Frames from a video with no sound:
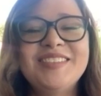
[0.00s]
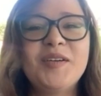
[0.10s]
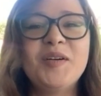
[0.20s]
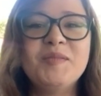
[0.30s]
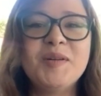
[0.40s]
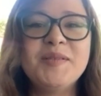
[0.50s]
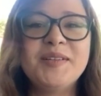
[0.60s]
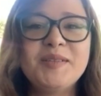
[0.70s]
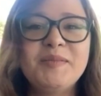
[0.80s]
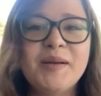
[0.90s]
a cool
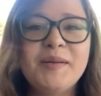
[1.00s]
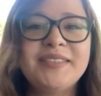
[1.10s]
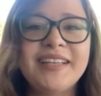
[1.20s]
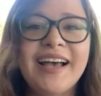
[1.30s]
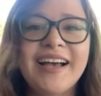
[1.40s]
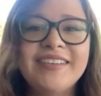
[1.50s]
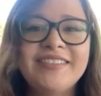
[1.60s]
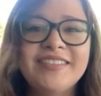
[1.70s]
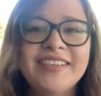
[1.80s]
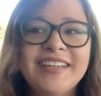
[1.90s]
moment to be able to have,
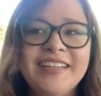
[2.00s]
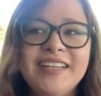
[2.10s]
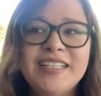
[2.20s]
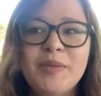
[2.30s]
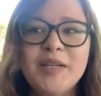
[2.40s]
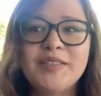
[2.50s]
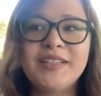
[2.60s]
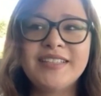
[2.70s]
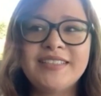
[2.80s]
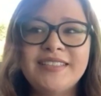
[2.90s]
especially
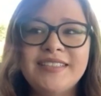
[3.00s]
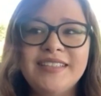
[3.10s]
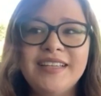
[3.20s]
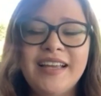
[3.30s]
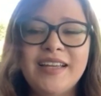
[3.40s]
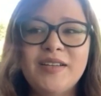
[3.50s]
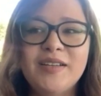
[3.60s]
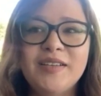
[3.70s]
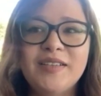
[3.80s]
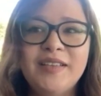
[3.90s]
because I had
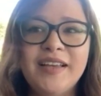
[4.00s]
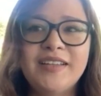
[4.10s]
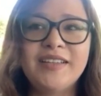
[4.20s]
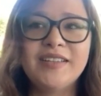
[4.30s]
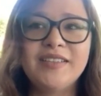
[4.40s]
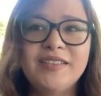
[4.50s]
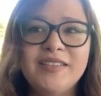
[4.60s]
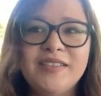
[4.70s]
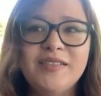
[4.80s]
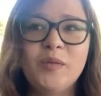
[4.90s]
like,
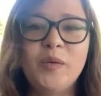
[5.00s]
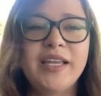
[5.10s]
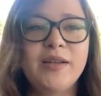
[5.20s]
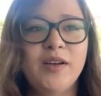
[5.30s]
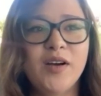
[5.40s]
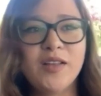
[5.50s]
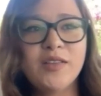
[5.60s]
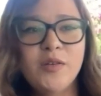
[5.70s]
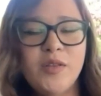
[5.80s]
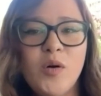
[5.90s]
we had
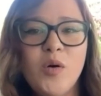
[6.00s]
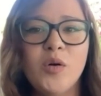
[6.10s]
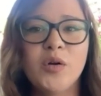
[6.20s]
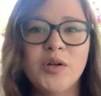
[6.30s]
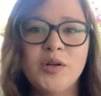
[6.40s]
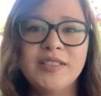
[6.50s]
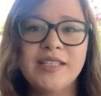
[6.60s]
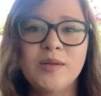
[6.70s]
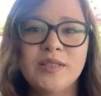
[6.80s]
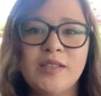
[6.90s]
gone through the whole cruise, and
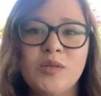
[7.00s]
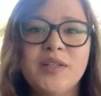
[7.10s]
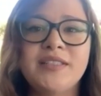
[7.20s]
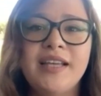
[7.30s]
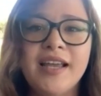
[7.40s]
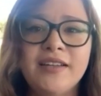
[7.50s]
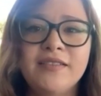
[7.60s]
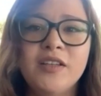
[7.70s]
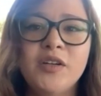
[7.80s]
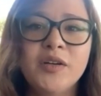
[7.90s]
that was like towards the end
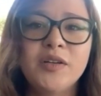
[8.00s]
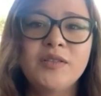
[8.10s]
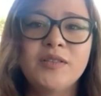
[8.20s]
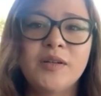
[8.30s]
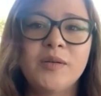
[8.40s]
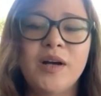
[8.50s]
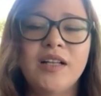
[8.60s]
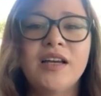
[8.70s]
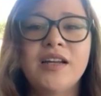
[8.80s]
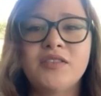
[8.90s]
of the cruise. So
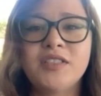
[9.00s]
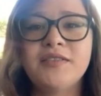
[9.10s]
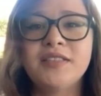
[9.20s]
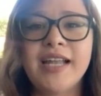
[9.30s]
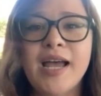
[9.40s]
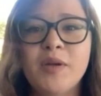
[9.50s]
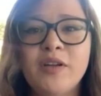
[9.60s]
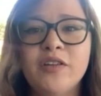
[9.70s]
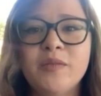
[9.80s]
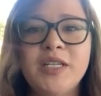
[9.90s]
a lot of shifts had
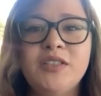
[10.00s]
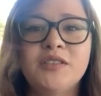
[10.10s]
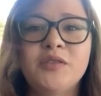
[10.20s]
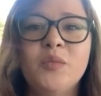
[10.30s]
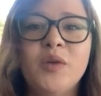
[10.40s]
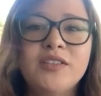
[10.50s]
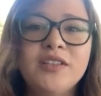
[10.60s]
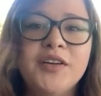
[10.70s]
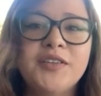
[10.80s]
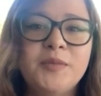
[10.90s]
happened for me just from
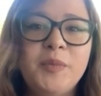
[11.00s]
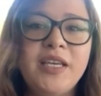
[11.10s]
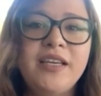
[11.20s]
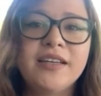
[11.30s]
watching her speak.